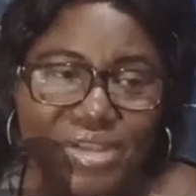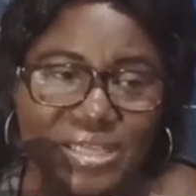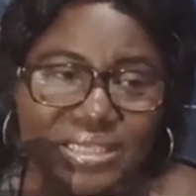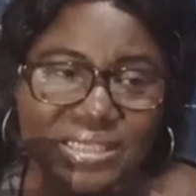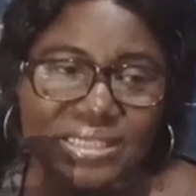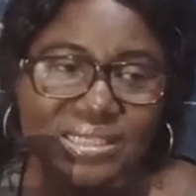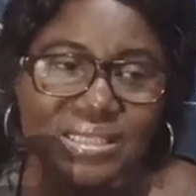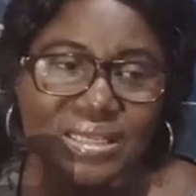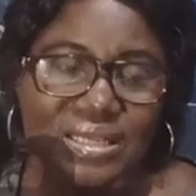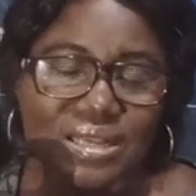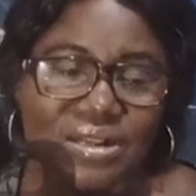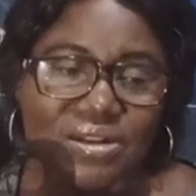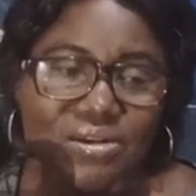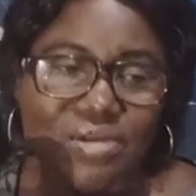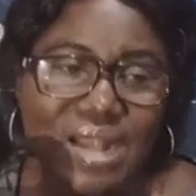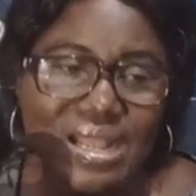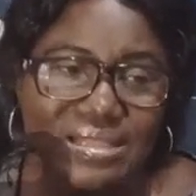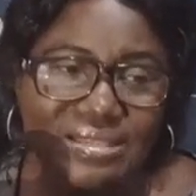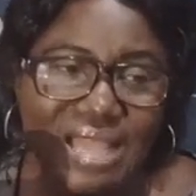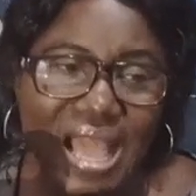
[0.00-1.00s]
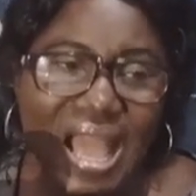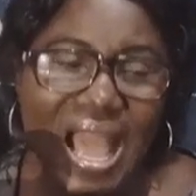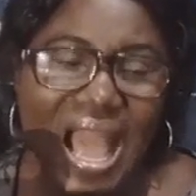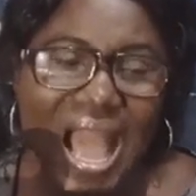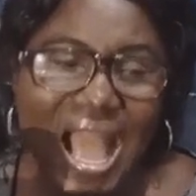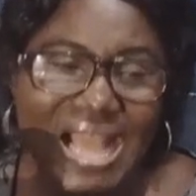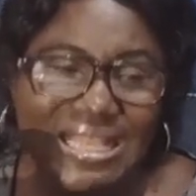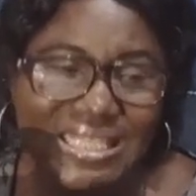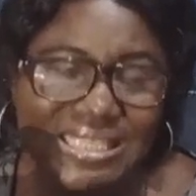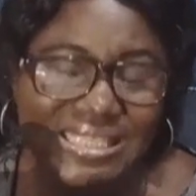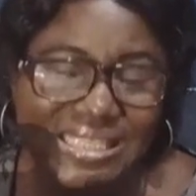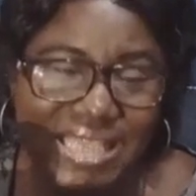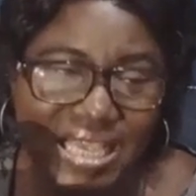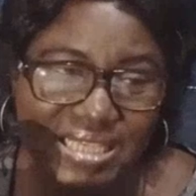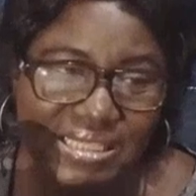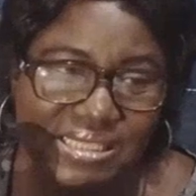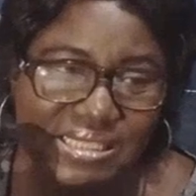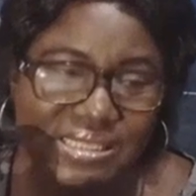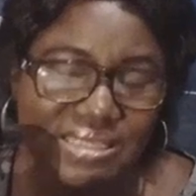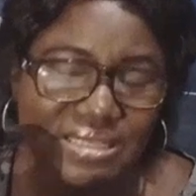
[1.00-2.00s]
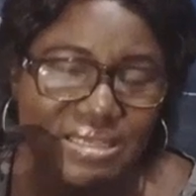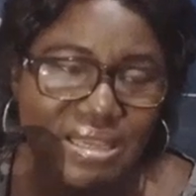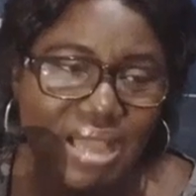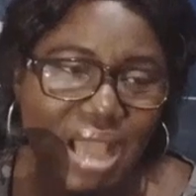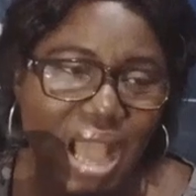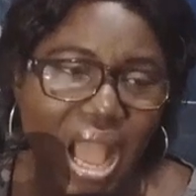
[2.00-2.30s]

is greater access